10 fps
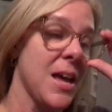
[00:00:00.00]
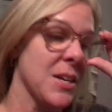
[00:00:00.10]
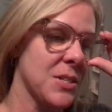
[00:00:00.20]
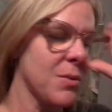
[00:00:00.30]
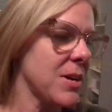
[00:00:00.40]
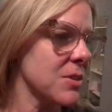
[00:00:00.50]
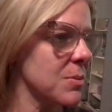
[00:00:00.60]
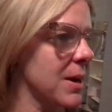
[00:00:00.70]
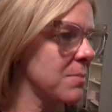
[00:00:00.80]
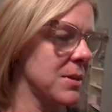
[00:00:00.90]
So here's
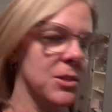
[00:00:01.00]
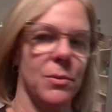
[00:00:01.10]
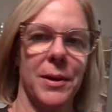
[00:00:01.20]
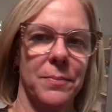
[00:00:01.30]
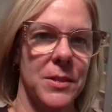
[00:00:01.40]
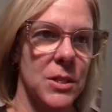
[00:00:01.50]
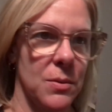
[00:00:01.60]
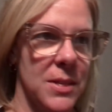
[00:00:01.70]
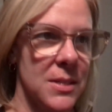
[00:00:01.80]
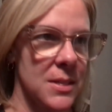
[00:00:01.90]
what I've been doing. So
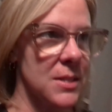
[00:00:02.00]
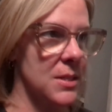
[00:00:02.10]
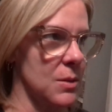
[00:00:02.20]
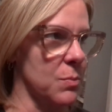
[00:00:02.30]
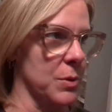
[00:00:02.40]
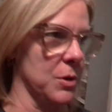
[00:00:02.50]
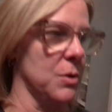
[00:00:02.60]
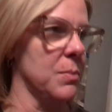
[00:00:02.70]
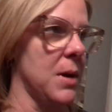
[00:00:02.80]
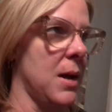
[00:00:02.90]
this is the
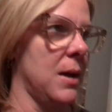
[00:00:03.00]
room